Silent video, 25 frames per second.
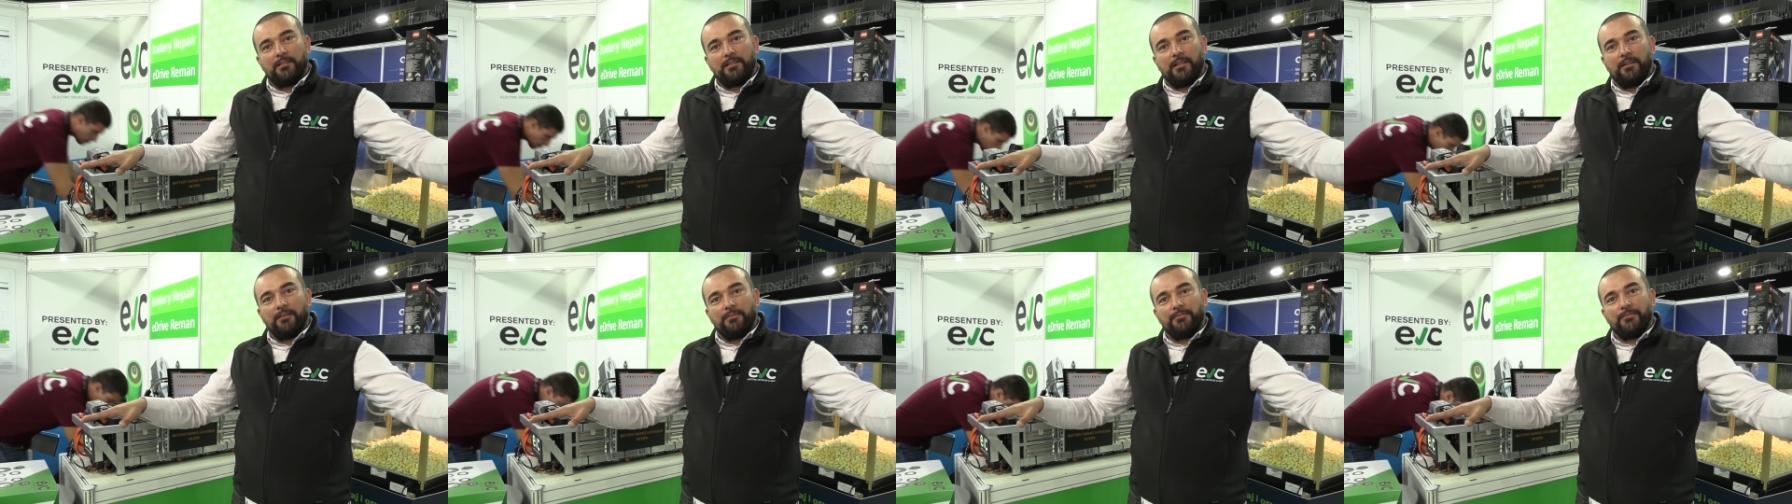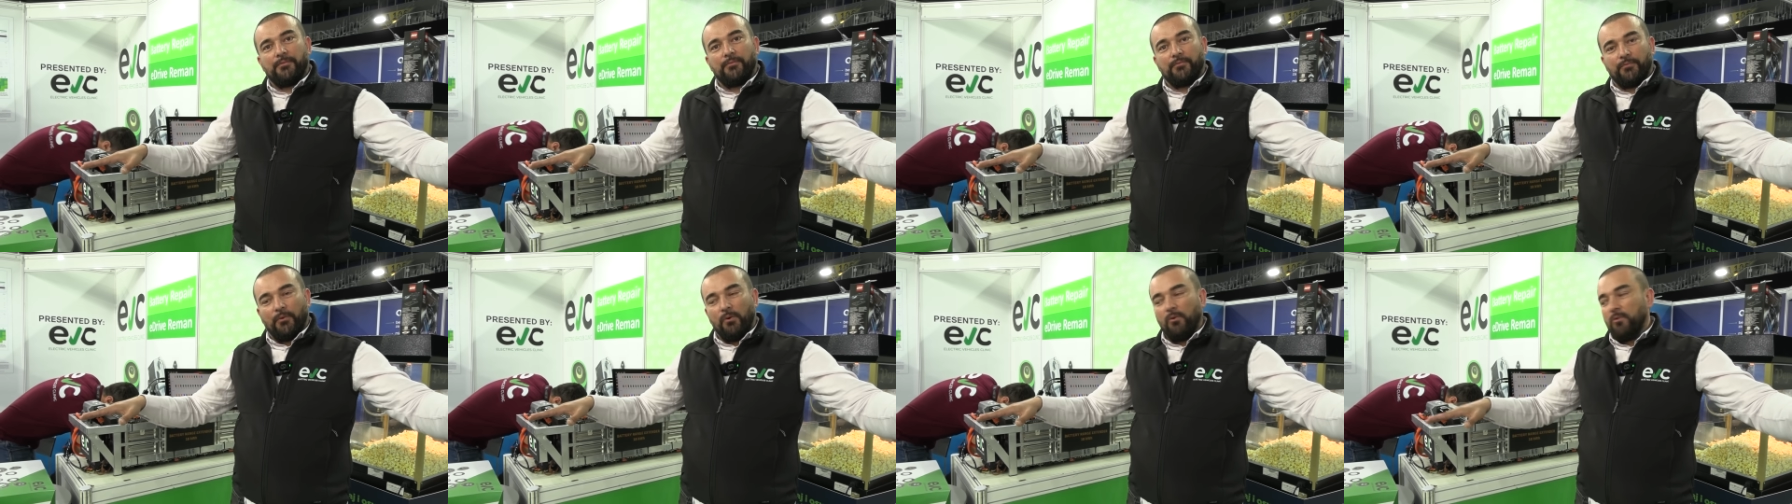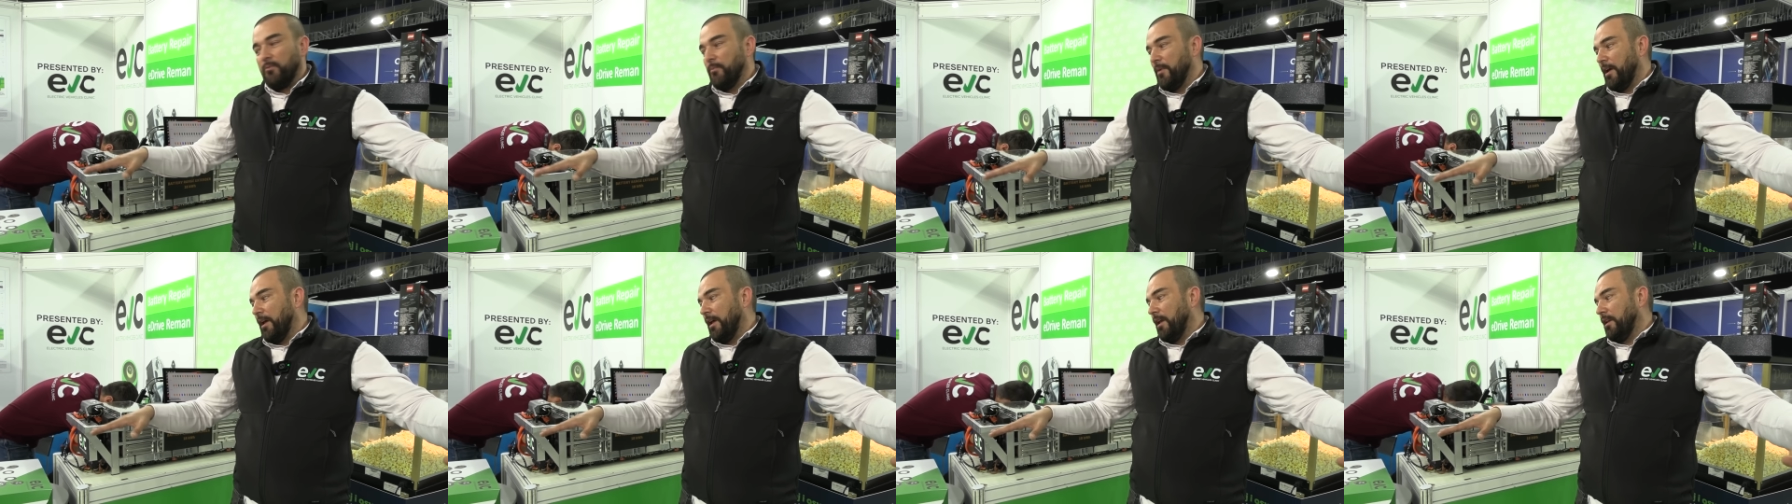the
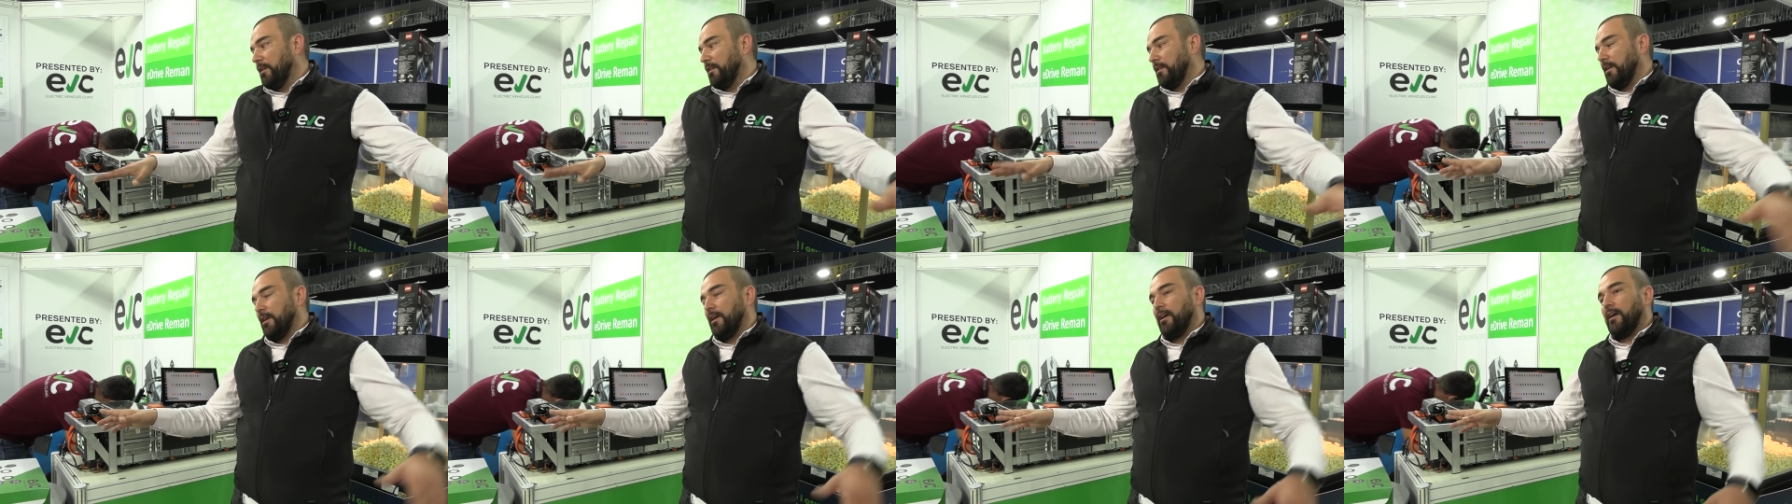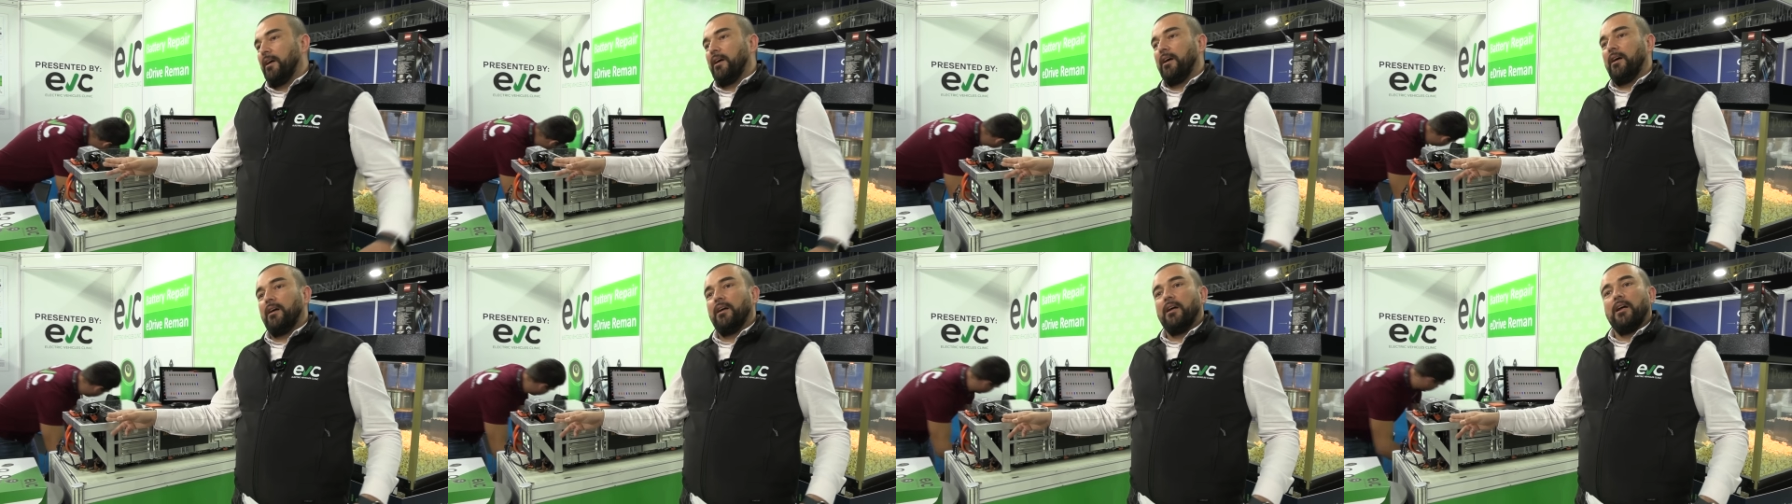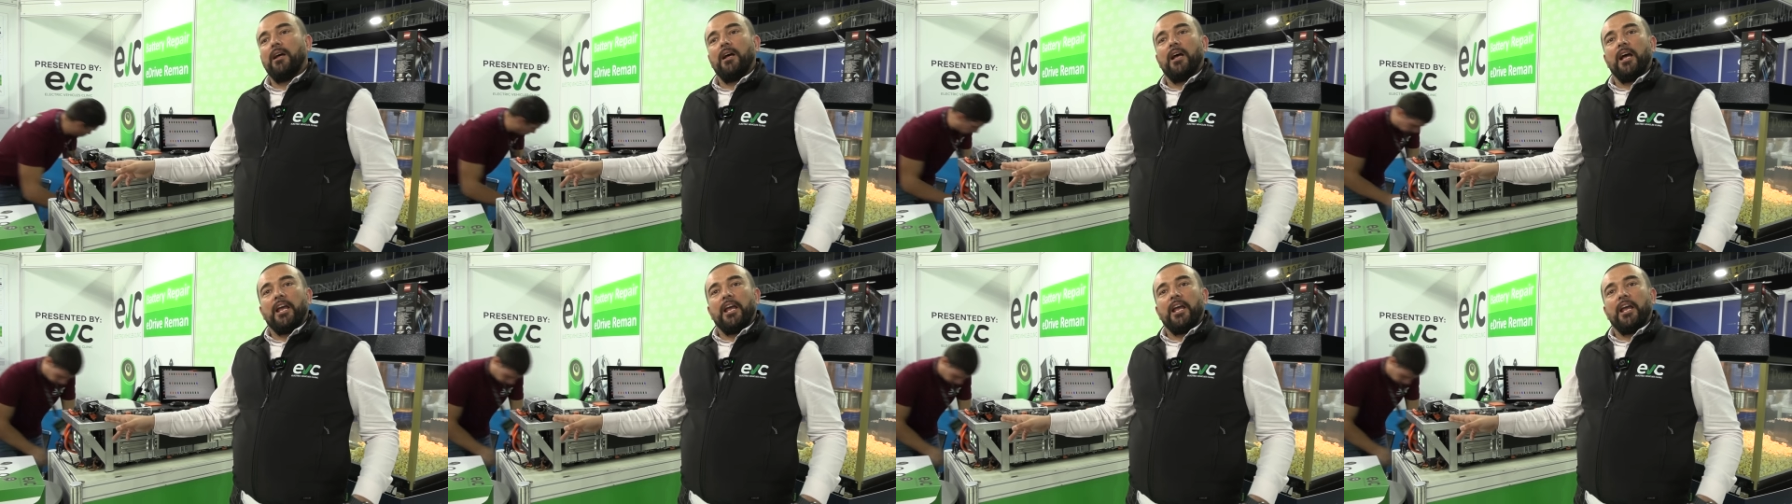foam, and uh,